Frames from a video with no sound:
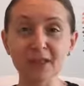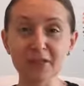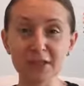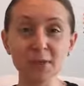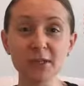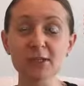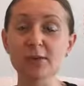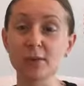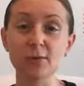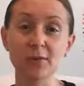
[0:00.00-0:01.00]
This one is
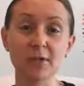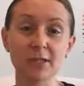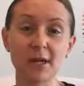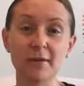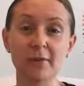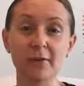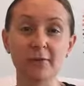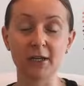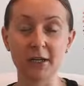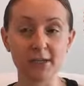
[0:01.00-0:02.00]
so good to have
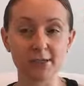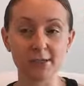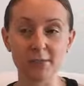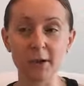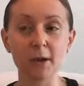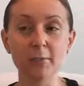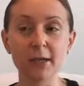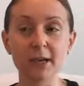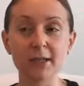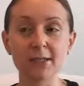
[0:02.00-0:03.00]
for kids as well
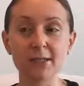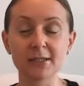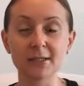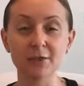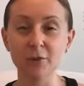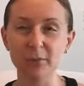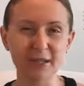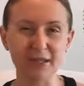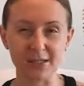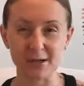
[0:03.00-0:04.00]
because
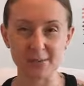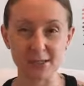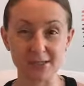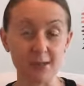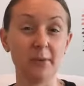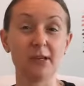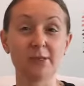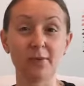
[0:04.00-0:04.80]
nobody likes an upset stomach.